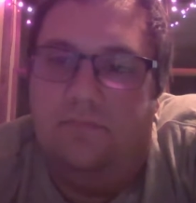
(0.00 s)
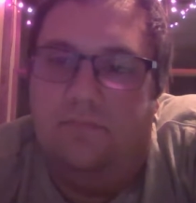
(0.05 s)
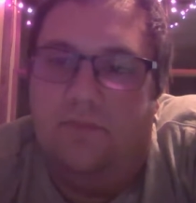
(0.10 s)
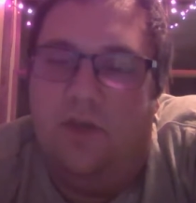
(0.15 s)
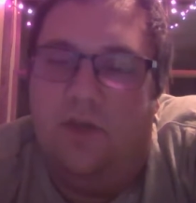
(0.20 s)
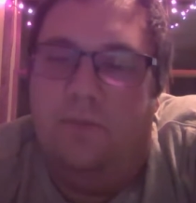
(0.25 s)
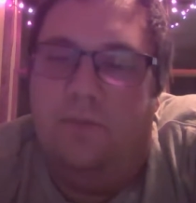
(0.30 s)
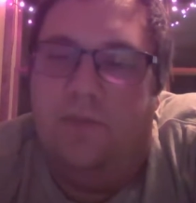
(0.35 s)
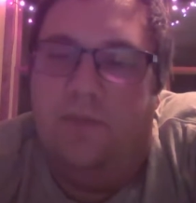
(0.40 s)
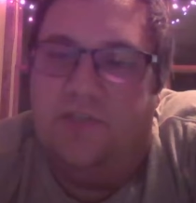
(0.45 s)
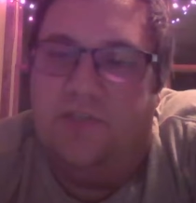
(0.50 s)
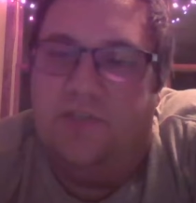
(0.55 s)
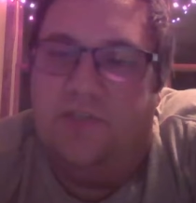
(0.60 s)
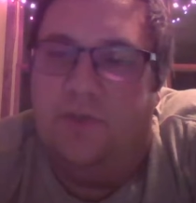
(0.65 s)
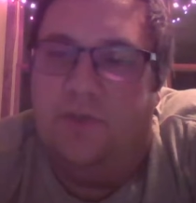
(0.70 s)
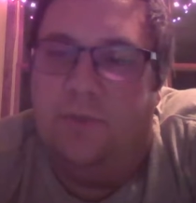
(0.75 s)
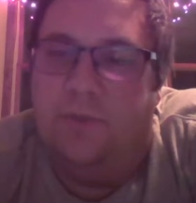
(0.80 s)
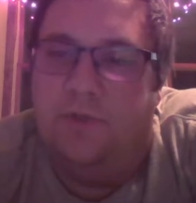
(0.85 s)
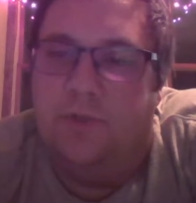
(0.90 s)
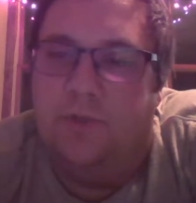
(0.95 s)
Oh, Mitzvah,
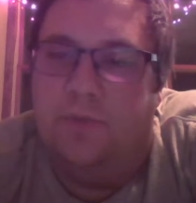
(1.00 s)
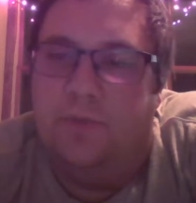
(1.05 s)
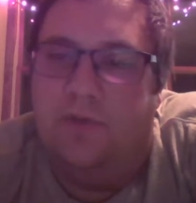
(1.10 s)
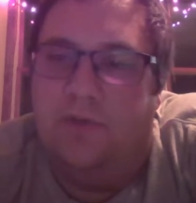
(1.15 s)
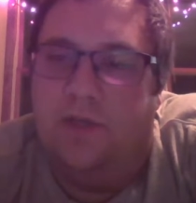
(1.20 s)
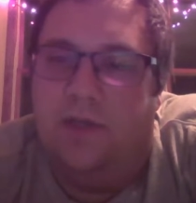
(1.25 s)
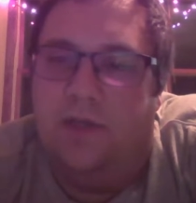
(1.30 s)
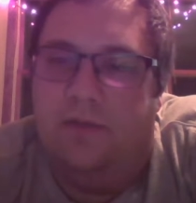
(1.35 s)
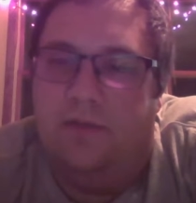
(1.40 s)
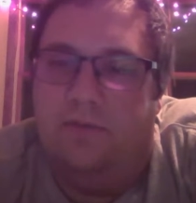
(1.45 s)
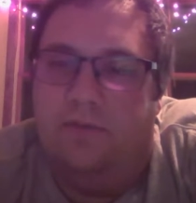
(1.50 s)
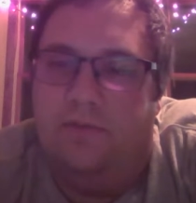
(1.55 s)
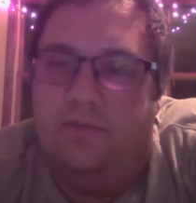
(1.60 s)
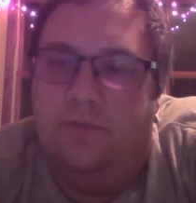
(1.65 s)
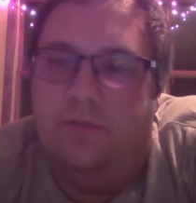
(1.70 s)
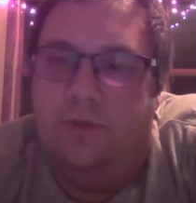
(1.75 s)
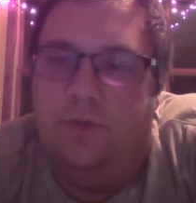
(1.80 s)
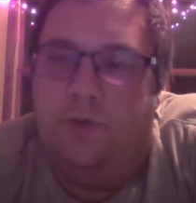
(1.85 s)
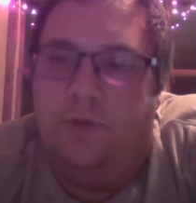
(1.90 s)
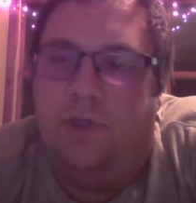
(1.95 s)
you were doing
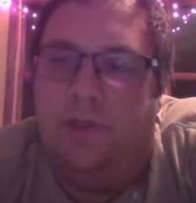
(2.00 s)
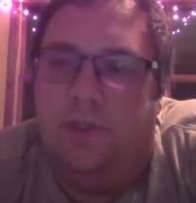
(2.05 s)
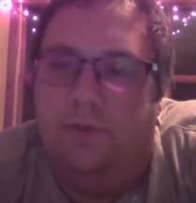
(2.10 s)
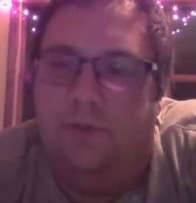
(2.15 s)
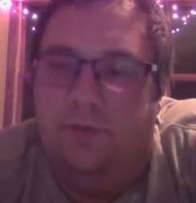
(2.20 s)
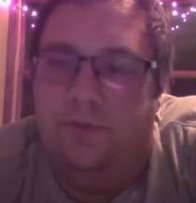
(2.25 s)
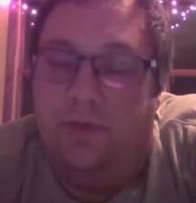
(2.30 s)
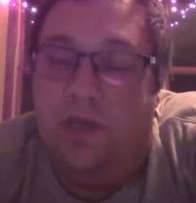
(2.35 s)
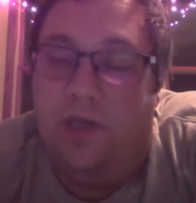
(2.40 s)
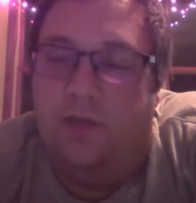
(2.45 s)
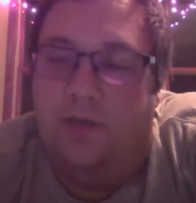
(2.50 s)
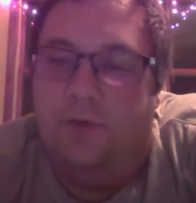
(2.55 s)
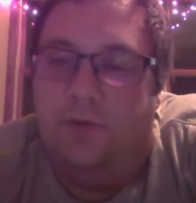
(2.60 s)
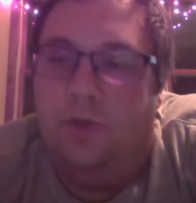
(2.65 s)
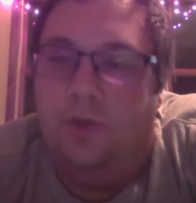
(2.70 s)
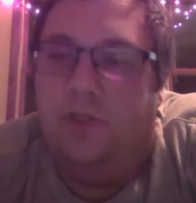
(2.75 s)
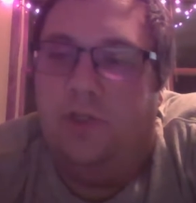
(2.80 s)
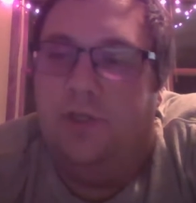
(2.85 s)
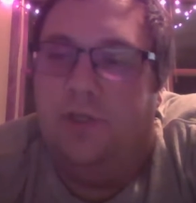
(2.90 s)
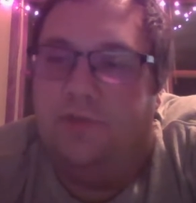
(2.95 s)

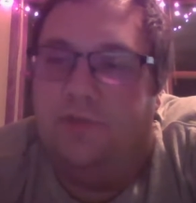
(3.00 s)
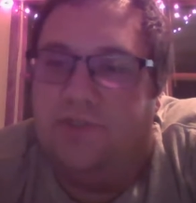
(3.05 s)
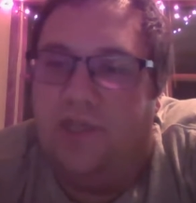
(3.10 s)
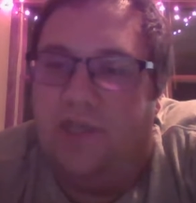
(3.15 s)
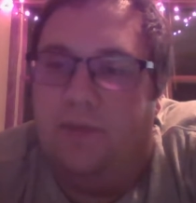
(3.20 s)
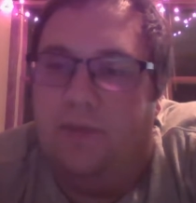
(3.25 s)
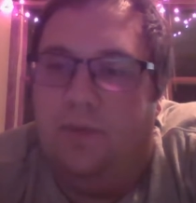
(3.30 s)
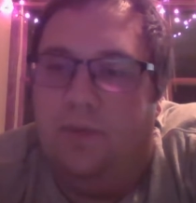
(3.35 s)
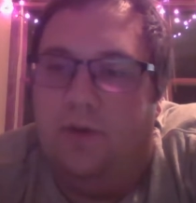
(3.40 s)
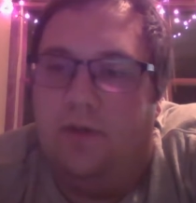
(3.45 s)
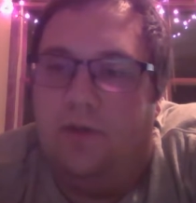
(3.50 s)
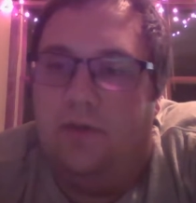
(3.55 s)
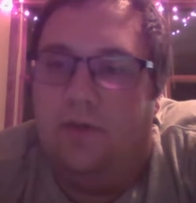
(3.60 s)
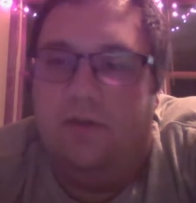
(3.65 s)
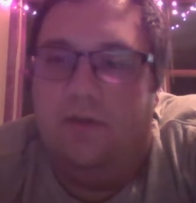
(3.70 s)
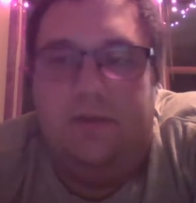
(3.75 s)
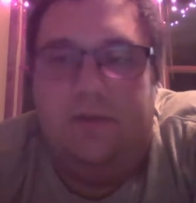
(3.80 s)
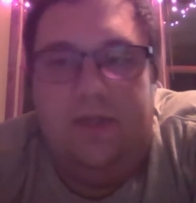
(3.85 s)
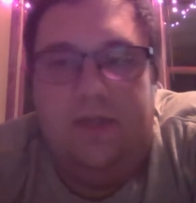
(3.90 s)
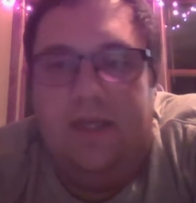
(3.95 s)
nuclear site work.
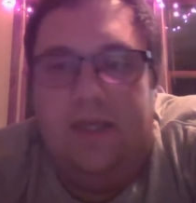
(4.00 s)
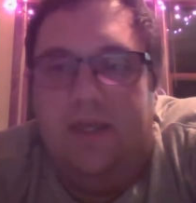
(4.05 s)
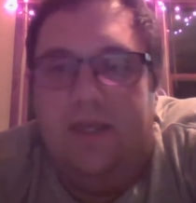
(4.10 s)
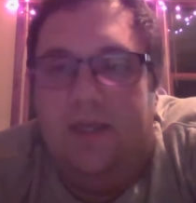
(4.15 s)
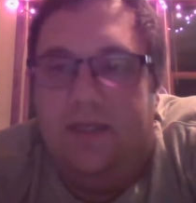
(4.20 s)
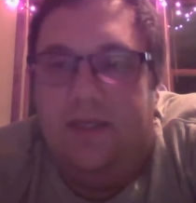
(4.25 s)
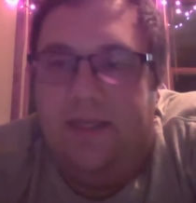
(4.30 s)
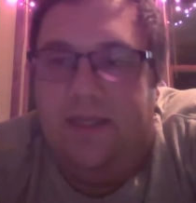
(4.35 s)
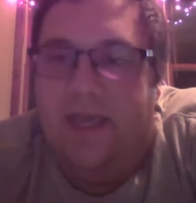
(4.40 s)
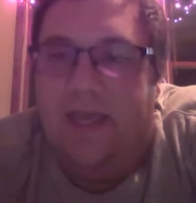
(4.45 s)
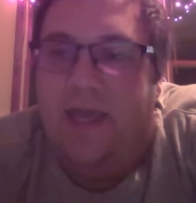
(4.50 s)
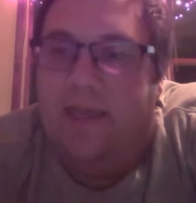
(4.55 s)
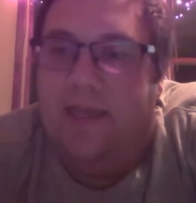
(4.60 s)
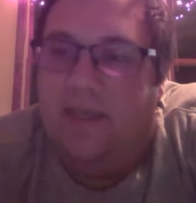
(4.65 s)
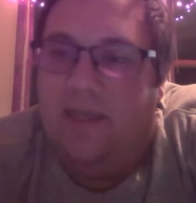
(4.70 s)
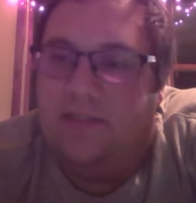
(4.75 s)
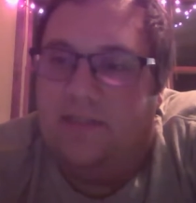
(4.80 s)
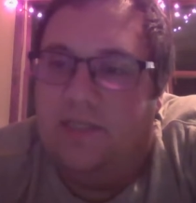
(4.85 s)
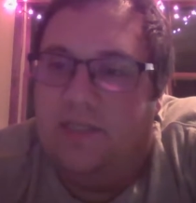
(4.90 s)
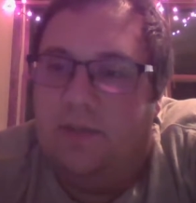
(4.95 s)
Yeah, I
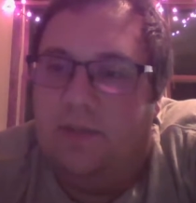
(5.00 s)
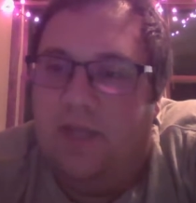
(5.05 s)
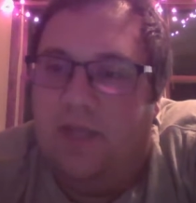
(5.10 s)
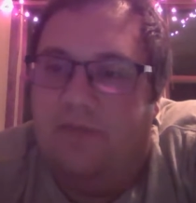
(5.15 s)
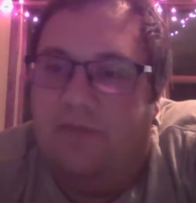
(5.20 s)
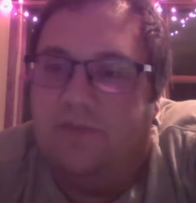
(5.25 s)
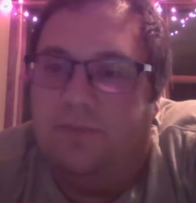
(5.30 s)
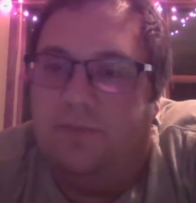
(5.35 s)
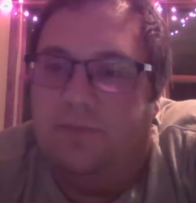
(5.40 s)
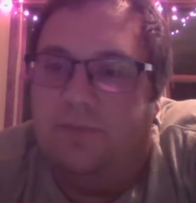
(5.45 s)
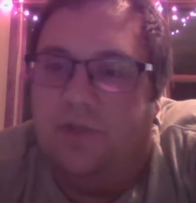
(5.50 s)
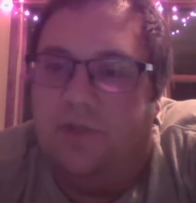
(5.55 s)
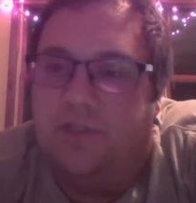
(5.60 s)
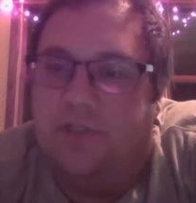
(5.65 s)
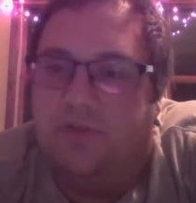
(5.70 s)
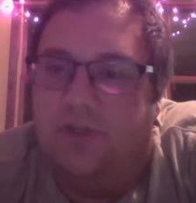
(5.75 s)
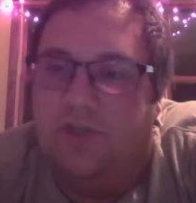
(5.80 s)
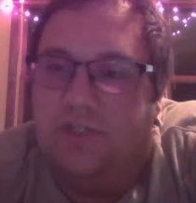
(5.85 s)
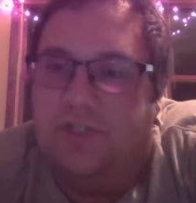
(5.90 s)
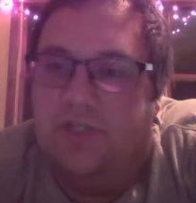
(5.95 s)
guess they would have some pretty
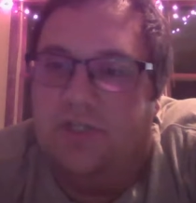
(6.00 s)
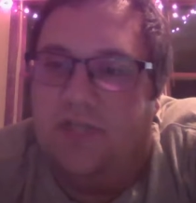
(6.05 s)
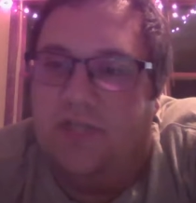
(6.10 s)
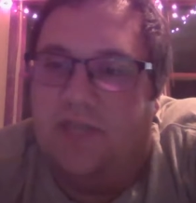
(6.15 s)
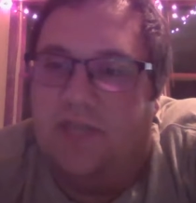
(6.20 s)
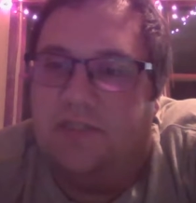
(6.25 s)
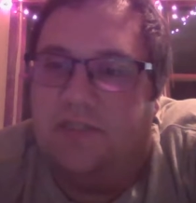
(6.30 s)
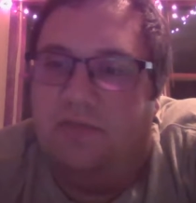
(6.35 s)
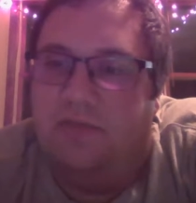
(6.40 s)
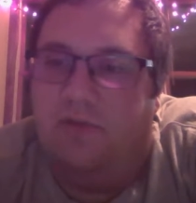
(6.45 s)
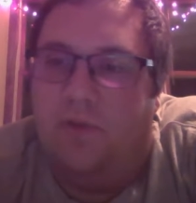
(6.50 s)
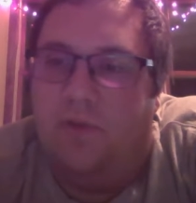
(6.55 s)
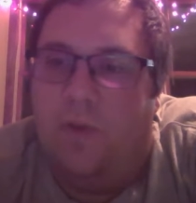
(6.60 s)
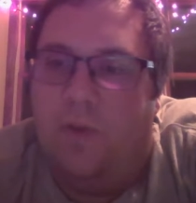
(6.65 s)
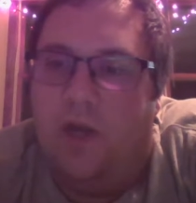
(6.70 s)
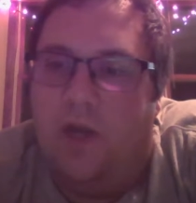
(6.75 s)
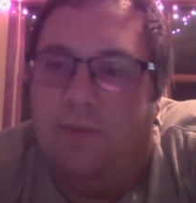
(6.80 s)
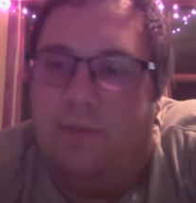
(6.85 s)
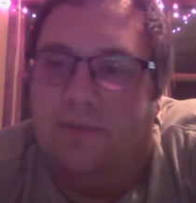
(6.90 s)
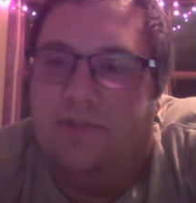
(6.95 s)
stringent testing
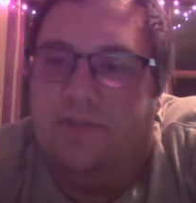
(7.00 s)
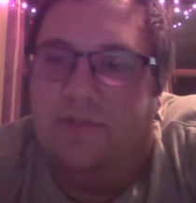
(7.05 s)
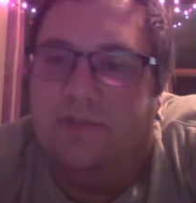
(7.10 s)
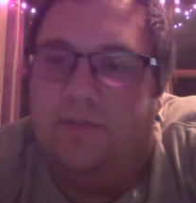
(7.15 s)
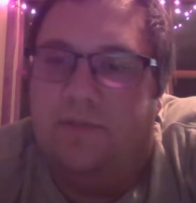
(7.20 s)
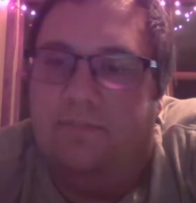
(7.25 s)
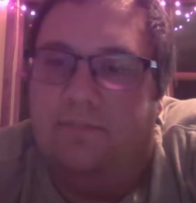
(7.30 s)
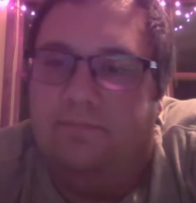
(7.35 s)
requirements.